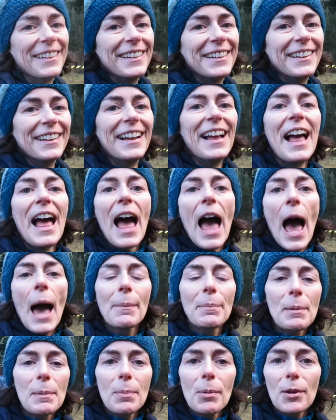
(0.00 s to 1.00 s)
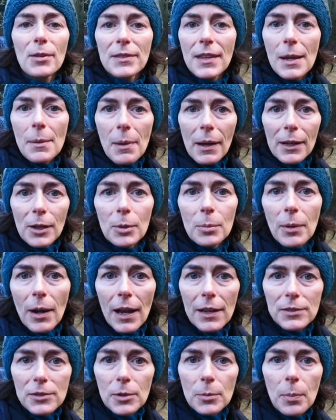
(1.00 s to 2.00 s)
Happy birthday, Michael
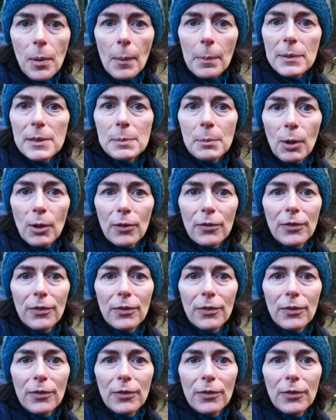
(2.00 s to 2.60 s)
Brazel, Papa Smurf.